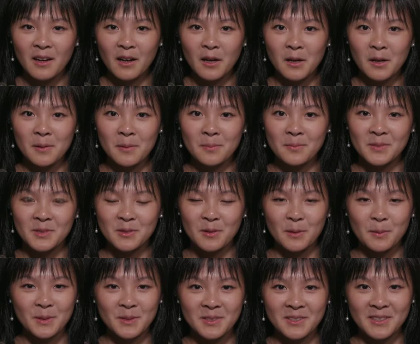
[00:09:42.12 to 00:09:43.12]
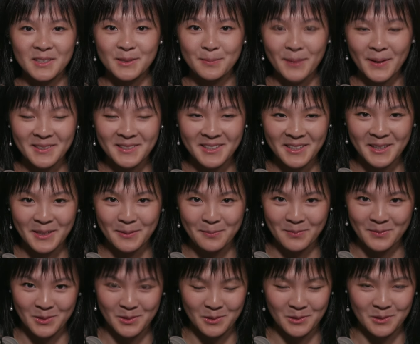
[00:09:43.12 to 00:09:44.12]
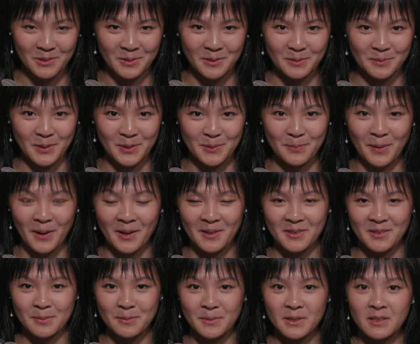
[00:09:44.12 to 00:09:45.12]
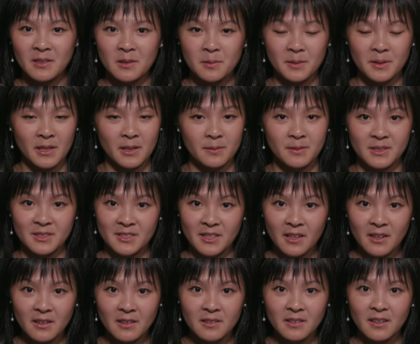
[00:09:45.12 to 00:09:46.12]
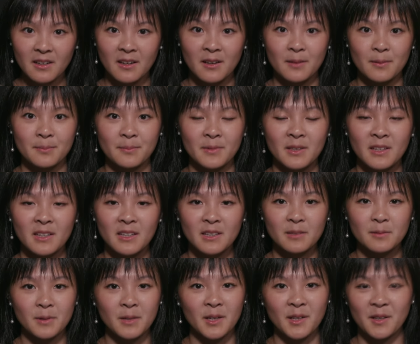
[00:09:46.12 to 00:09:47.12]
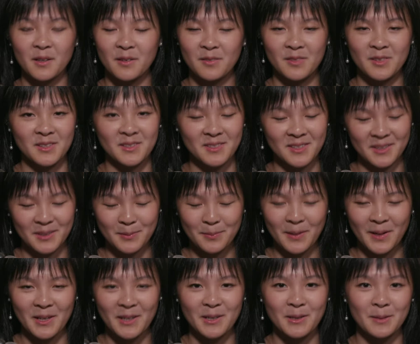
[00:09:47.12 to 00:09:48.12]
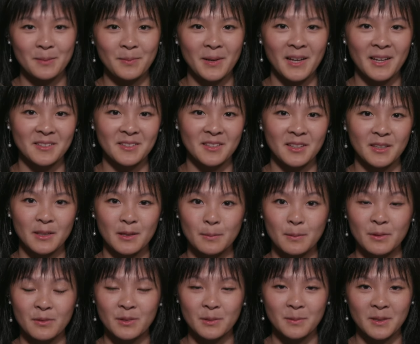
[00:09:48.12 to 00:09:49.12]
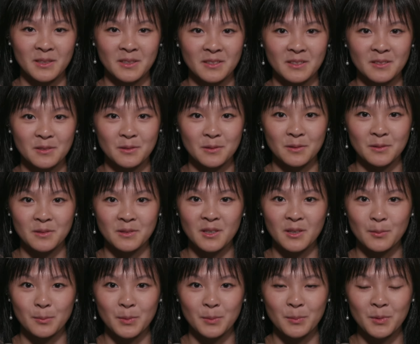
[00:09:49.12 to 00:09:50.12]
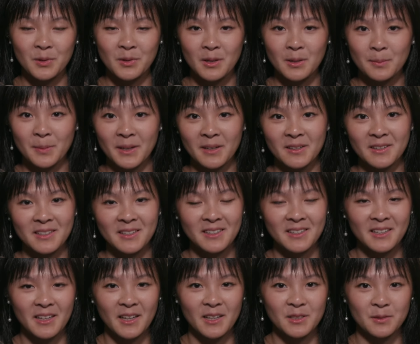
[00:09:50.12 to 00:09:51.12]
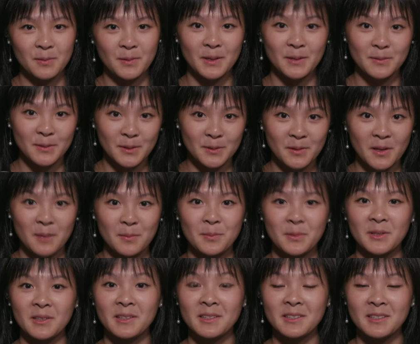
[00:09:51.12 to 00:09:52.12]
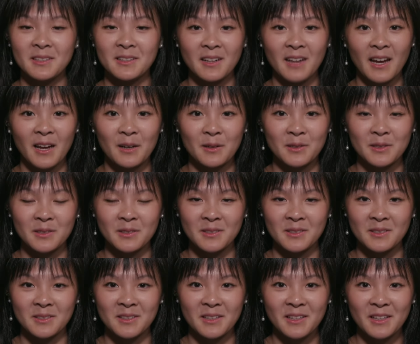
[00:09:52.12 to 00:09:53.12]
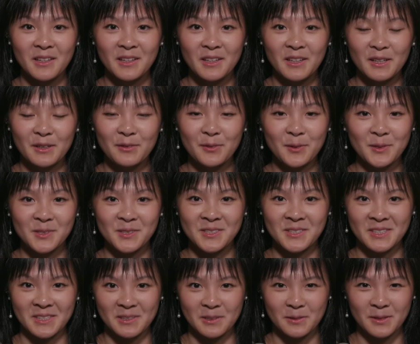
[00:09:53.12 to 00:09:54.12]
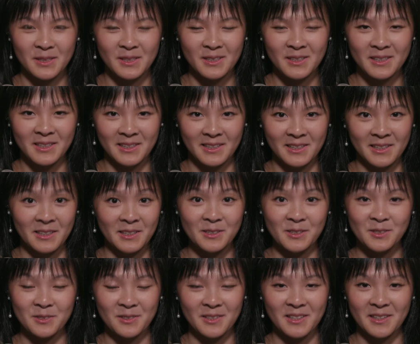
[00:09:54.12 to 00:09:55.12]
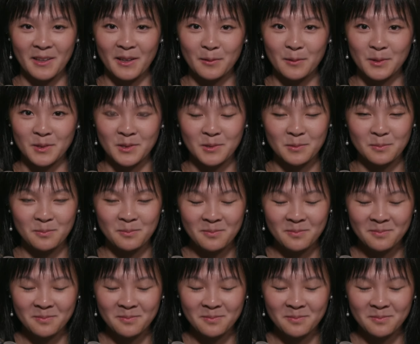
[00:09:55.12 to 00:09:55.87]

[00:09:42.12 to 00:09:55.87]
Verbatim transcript: Um, so I wasn't expecting him to respond to me when I reached out, um, running all of these things by him, asking him if he wanted to tell me more about his railroad company and how he forged a career in an industry that was